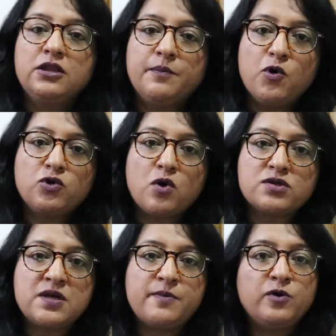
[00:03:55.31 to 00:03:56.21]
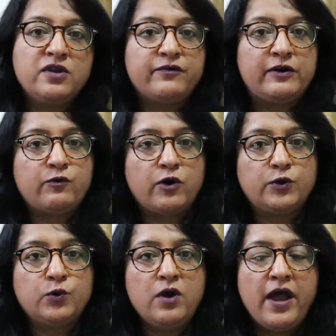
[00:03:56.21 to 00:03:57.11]
The book talks about the World War
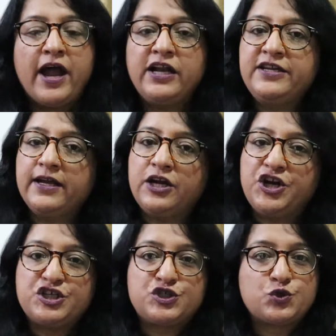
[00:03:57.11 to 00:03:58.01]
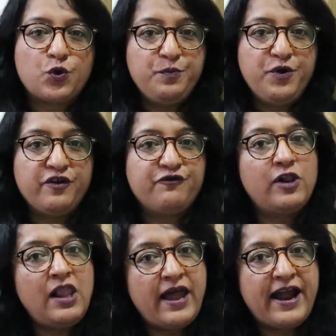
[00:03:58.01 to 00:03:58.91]
II and yet it is so
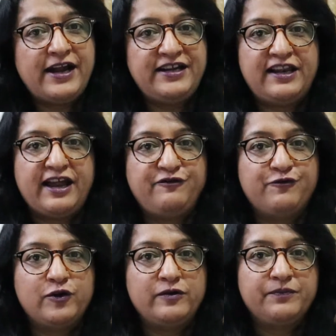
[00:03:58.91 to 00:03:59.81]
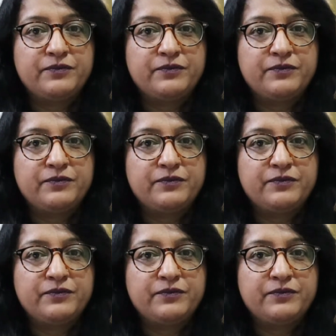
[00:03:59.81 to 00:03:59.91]
beautiful and delightful.